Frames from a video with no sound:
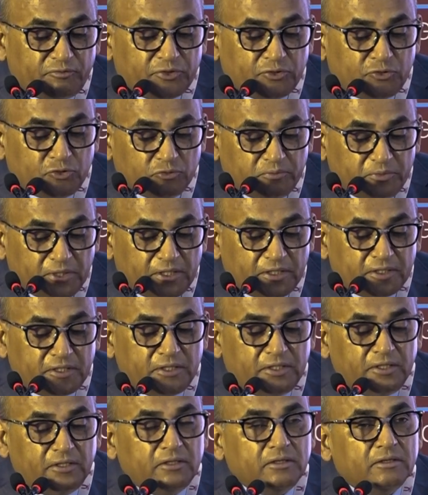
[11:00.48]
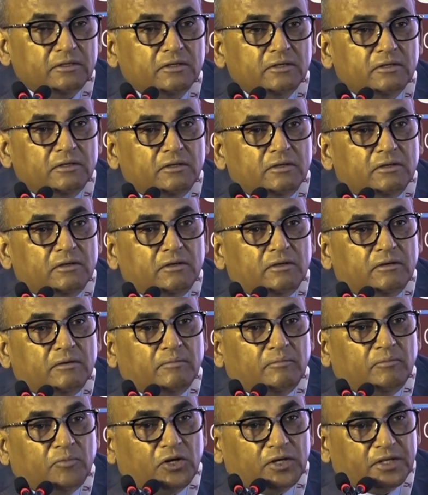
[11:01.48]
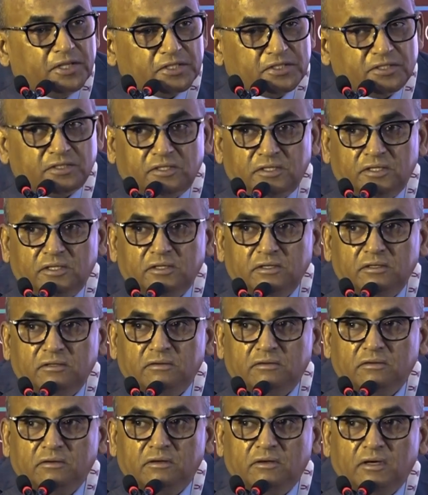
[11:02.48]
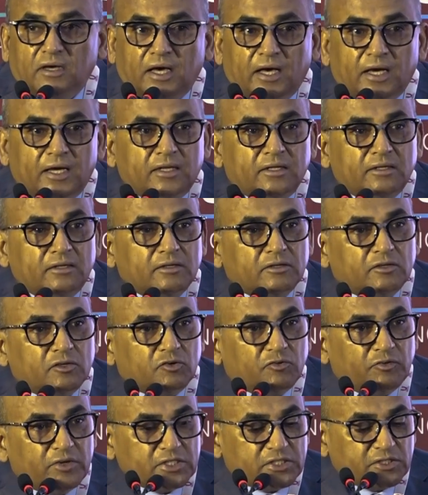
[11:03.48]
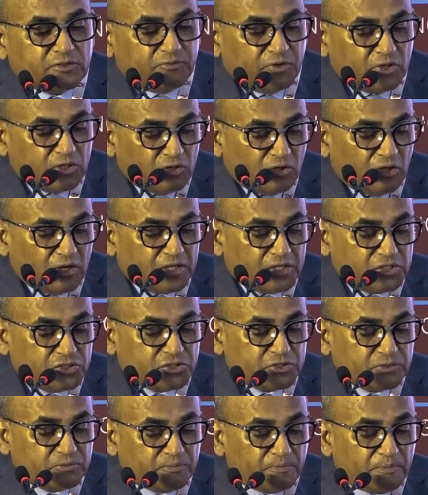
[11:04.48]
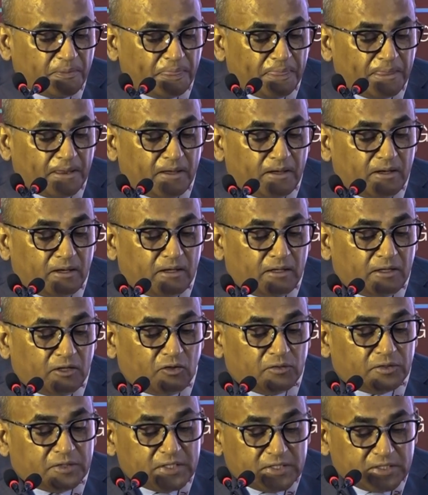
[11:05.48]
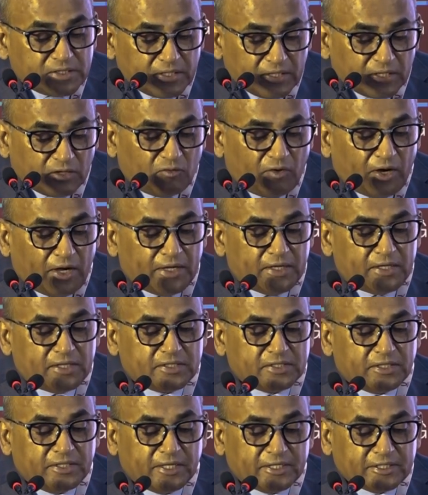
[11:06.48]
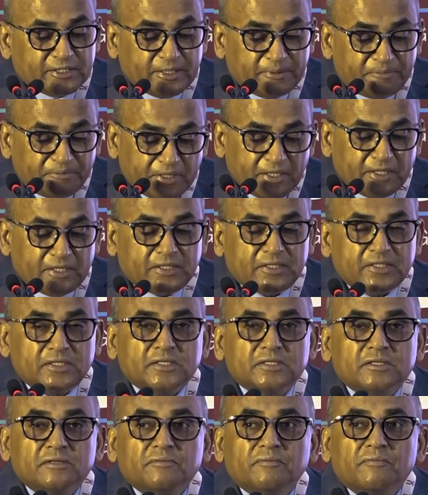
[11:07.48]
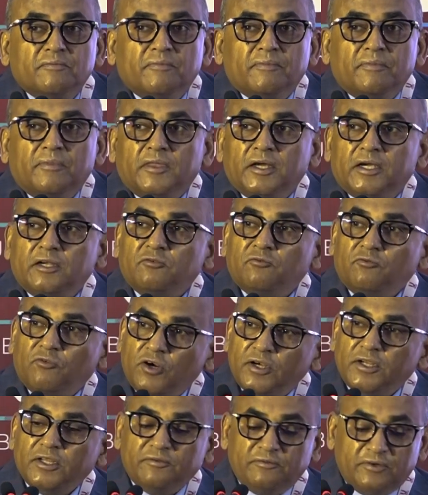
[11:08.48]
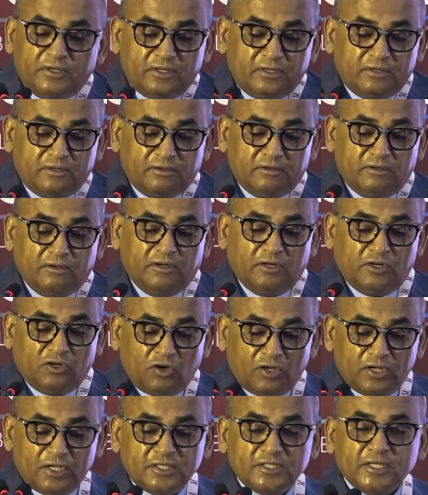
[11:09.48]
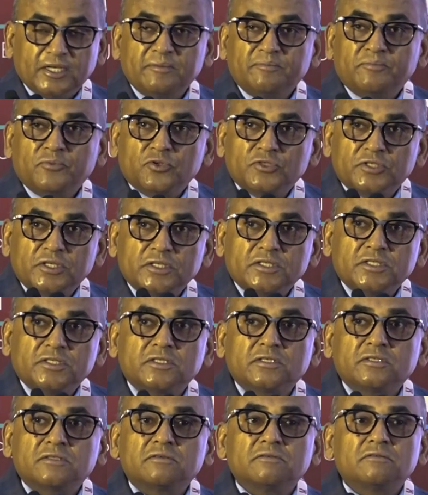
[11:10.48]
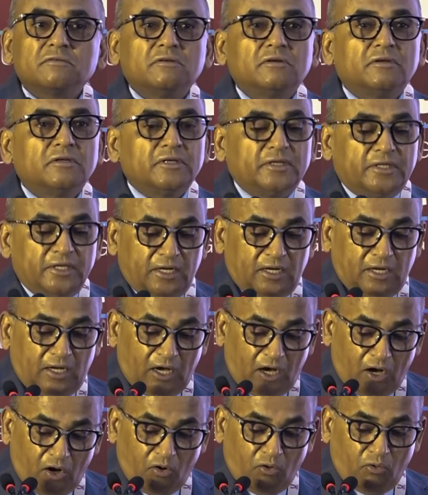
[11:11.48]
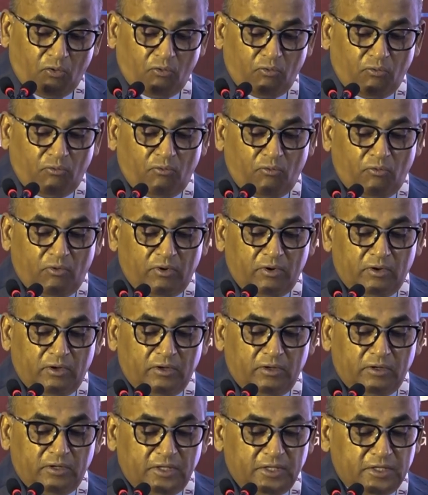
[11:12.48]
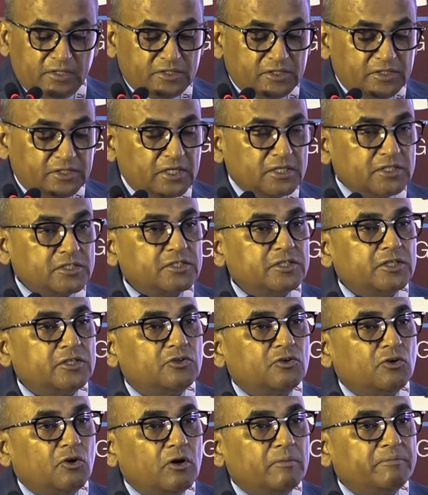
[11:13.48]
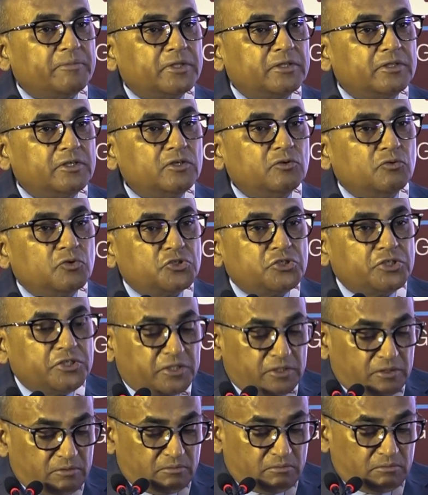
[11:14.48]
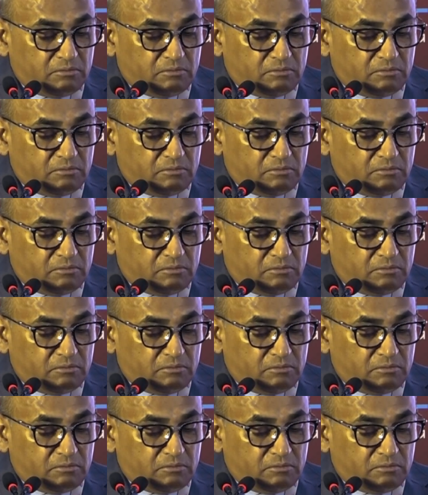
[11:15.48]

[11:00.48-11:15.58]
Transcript: humility, modesty, and quest for knowledge. Now, this requires an acceptance that whatever knowledge I possess till now is just a drop in the ocean.